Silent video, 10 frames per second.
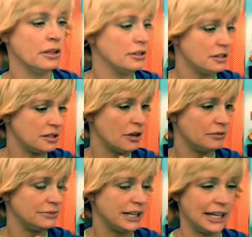So,
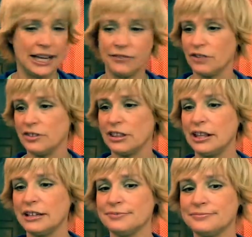did I cover
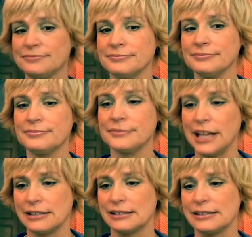everything?
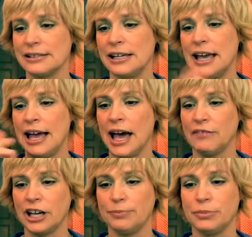Yes. Half
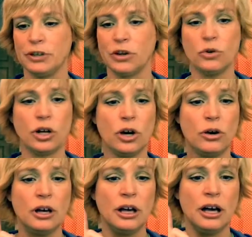a cup of cocoa.
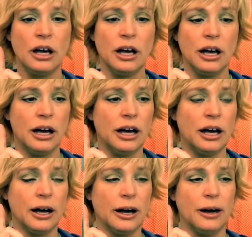
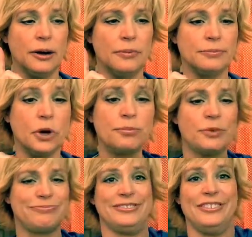And
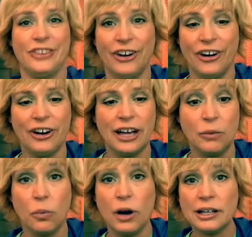
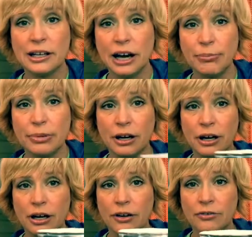1 cup
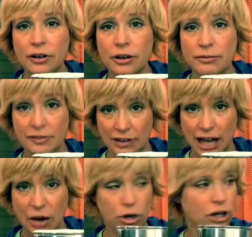of
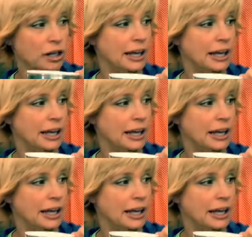flour.